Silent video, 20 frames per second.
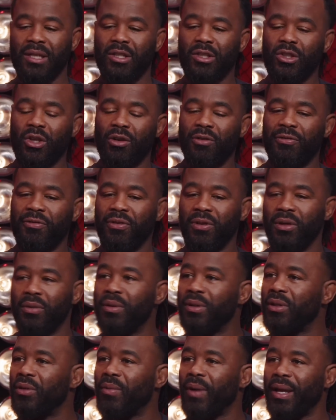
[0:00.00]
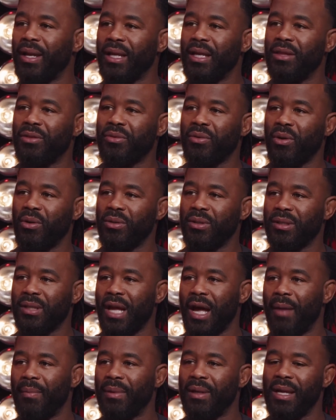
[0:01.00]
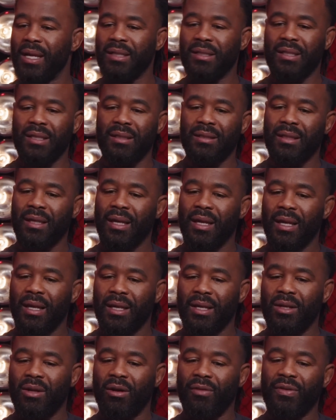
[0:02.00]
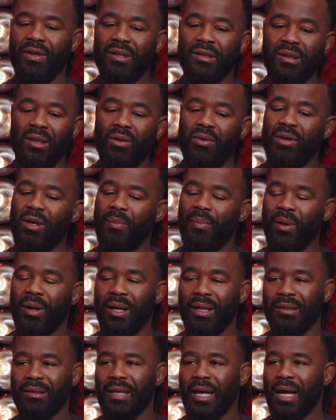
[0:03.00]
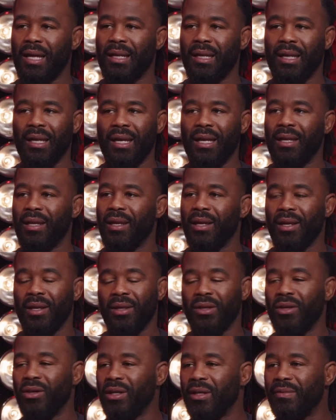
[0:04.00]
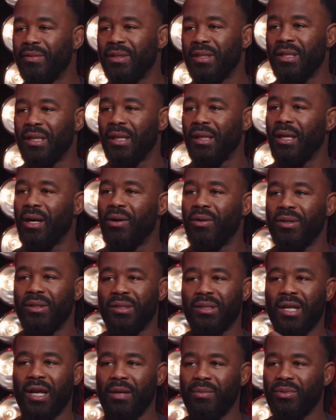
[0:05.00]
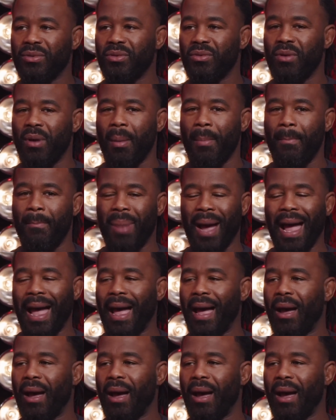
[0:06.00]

He's so fluid the way that he throws his combinations. You know, if he's loading up on that side to hit, you don't even see the load; it just comes through and bow.